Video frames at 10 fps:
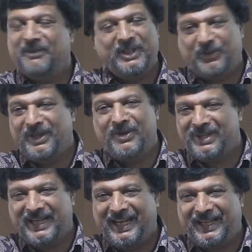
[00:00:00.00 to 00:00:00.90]
which we
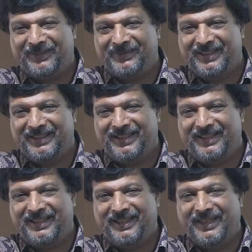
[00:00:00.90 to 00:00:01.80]
don't have.
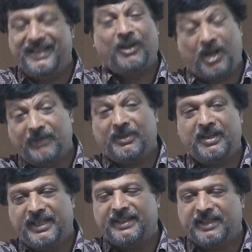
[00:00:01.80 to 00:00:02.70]
In a lot of
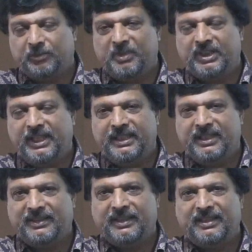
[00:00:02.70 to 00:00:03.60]
contexts, especially in
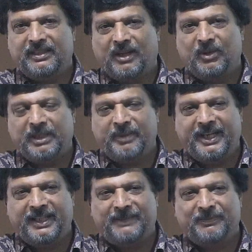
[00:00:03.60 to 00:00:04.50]
the South
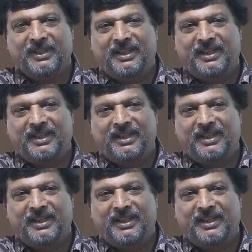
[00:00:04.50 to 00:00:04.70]
America,